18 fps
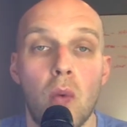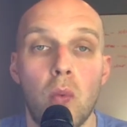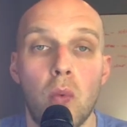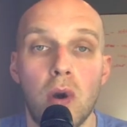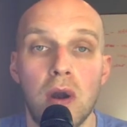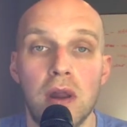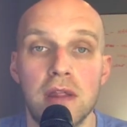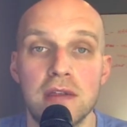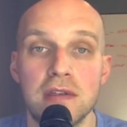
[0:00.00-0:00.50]

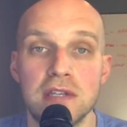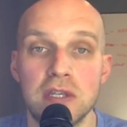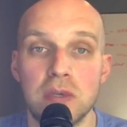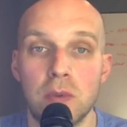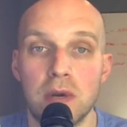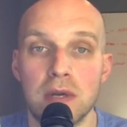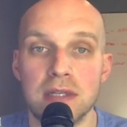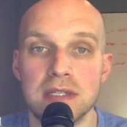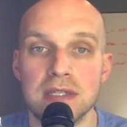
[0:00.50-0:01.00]
what it is you
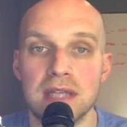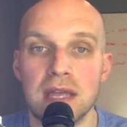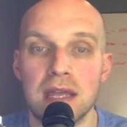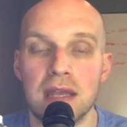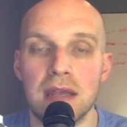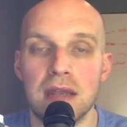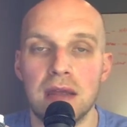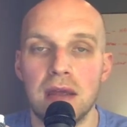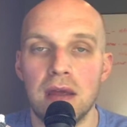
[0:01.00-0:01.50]
want to
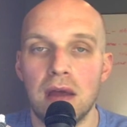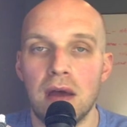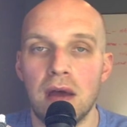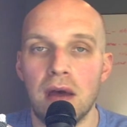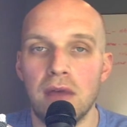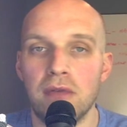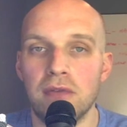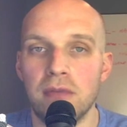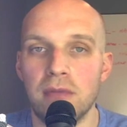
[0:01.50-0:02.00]
send
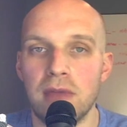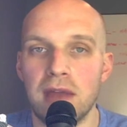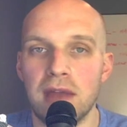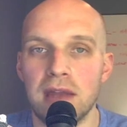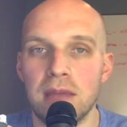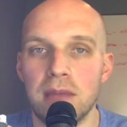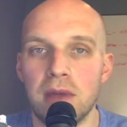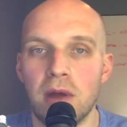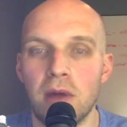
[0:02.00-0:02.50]
uh, from that
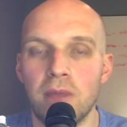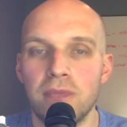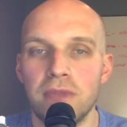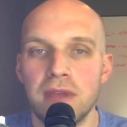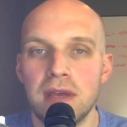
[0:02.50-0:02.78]
email.